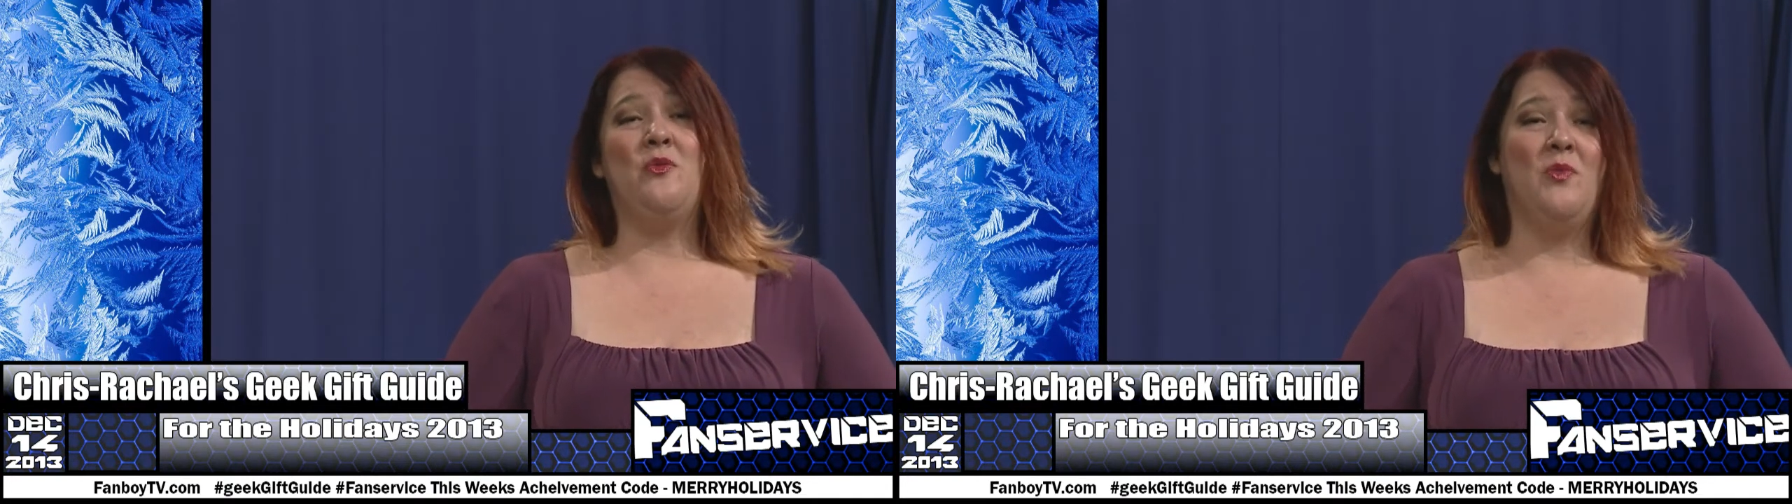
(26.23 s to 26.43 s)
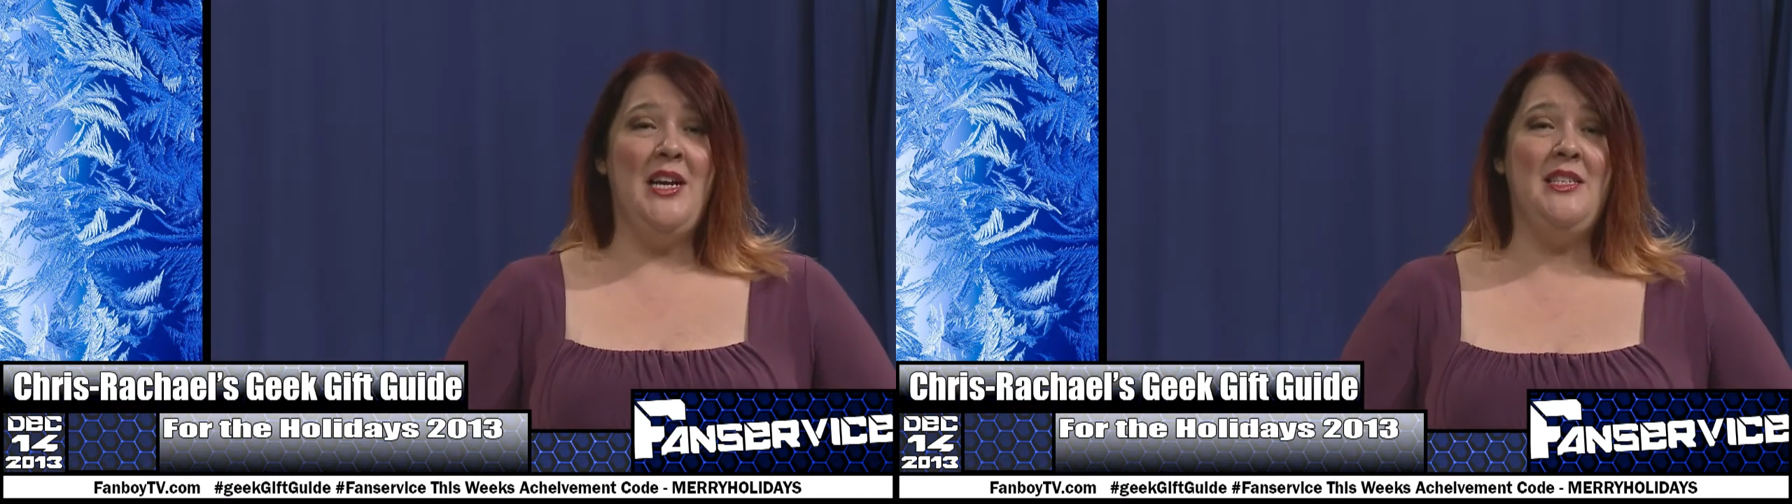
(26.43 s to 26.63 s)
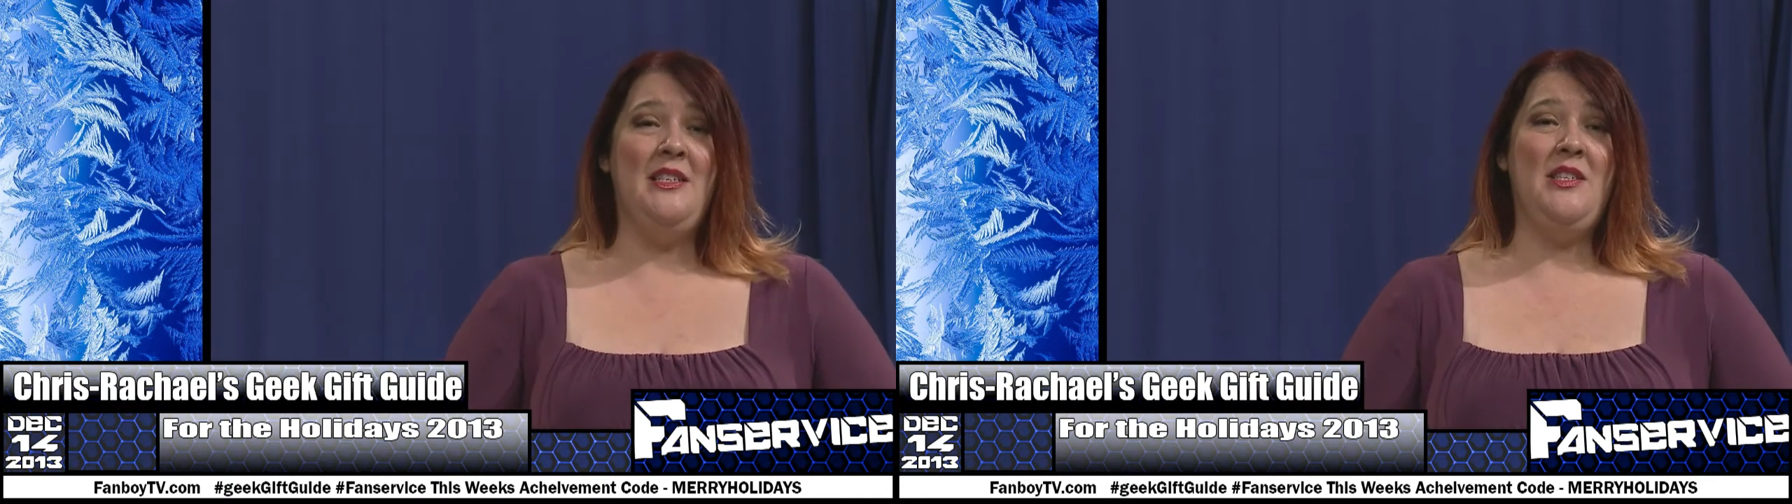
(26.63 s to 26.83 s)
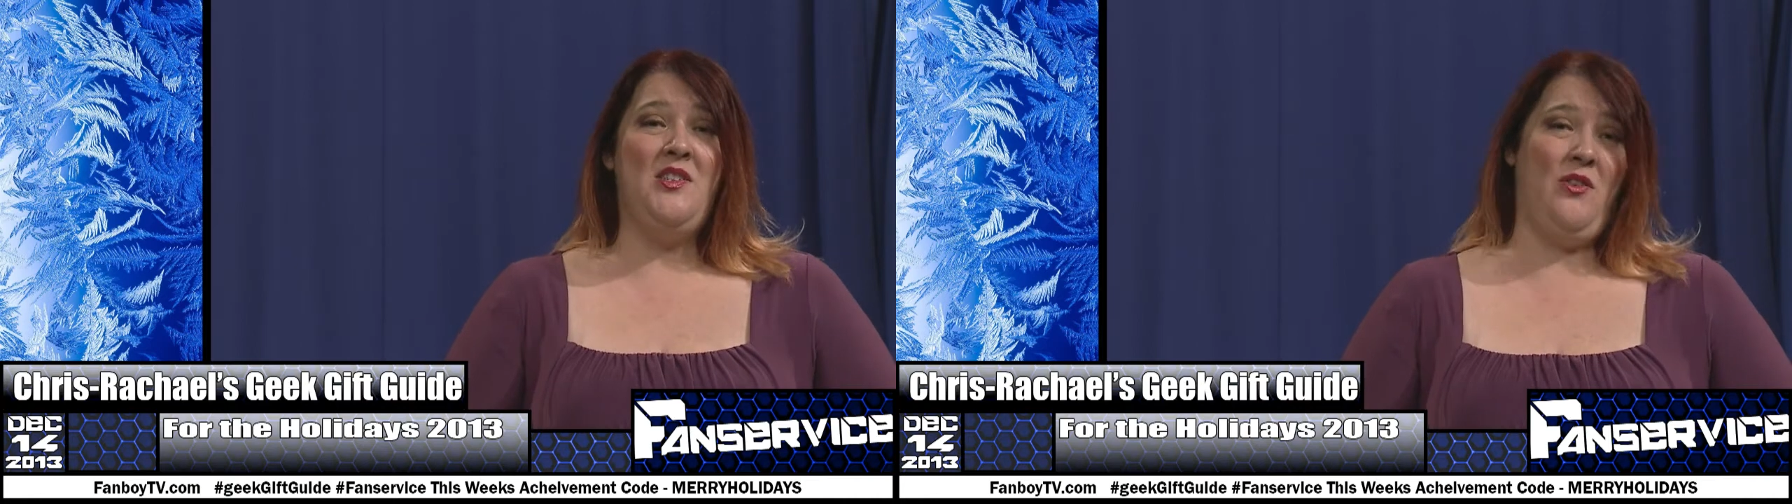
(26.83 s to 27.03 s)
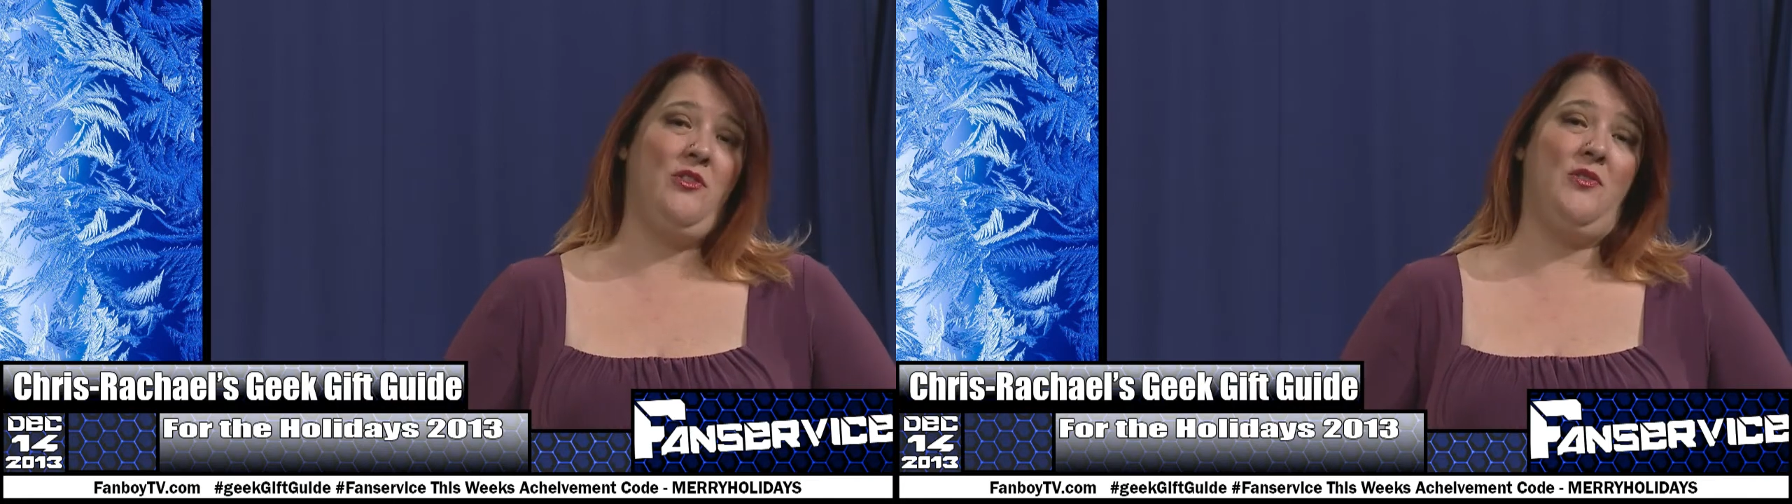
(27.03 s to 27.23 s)
resident
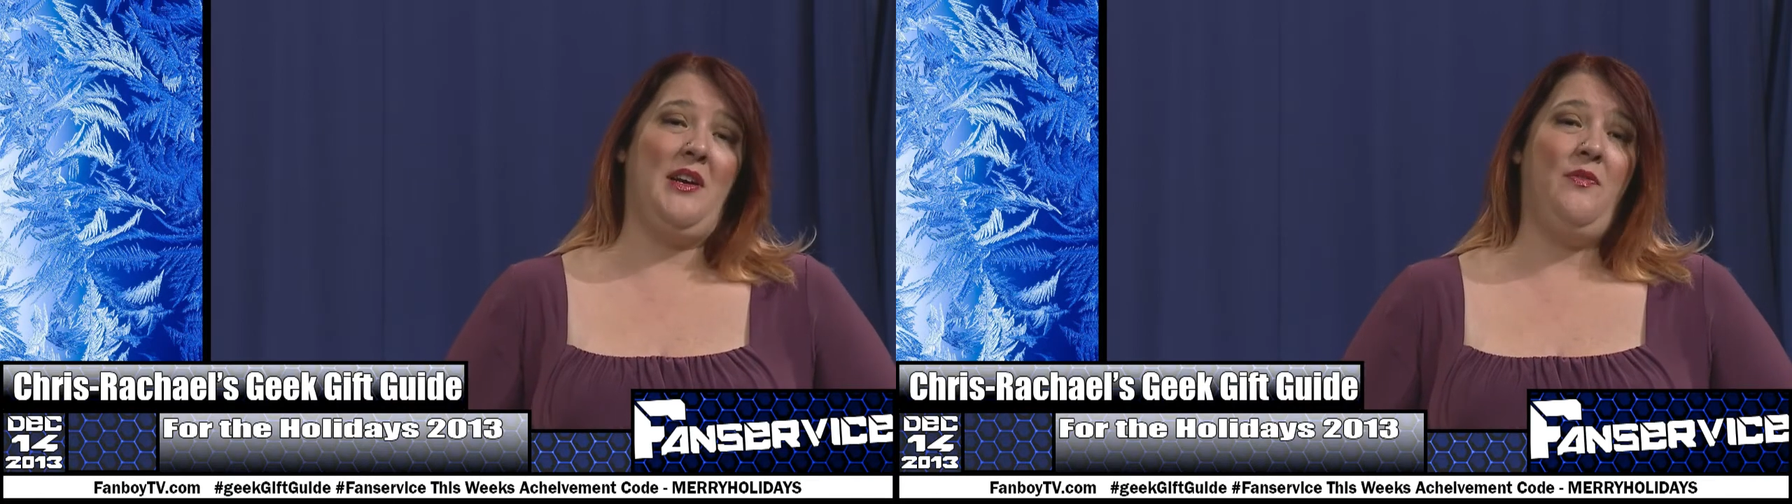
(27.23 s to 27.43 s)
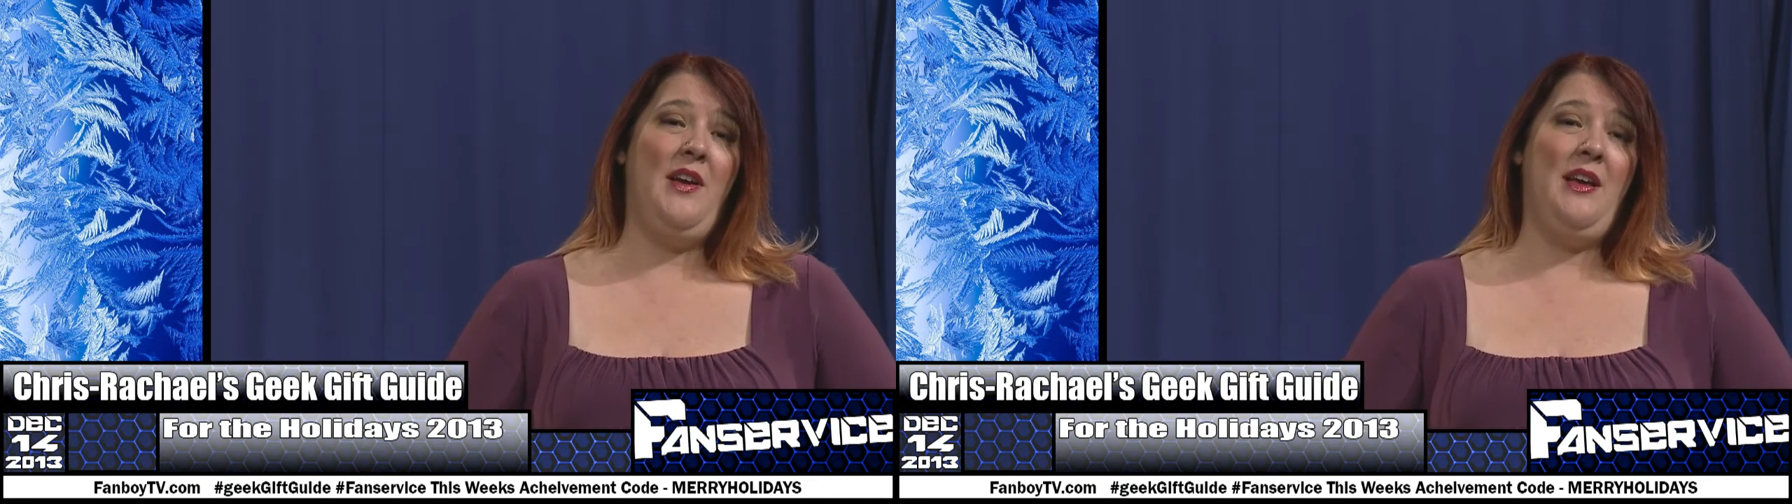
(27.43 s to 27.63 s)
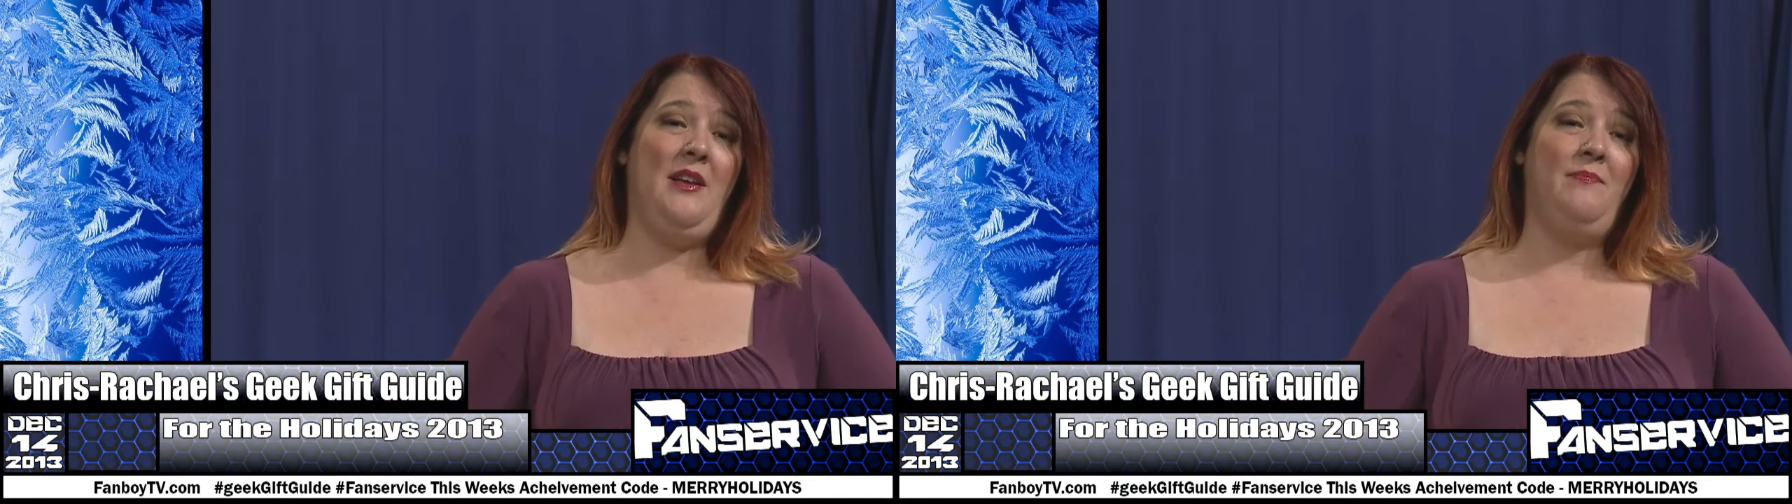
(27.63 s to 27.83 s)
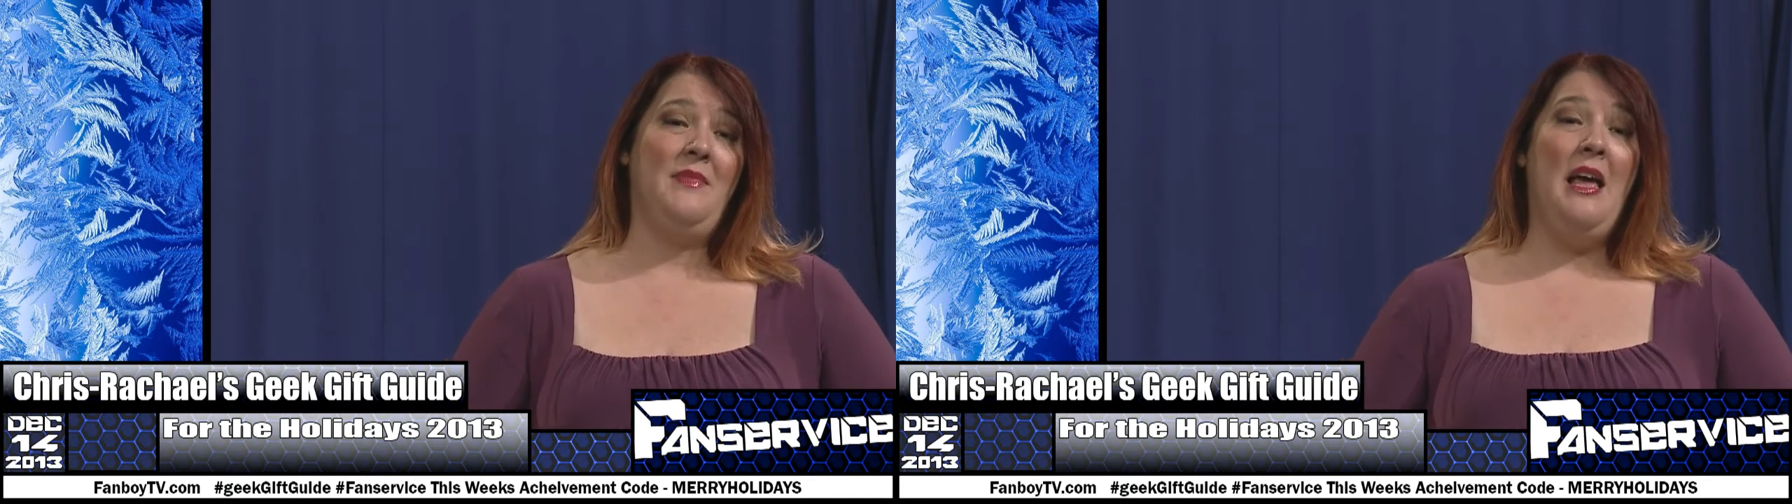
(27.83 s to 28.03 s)
Star Trek fan.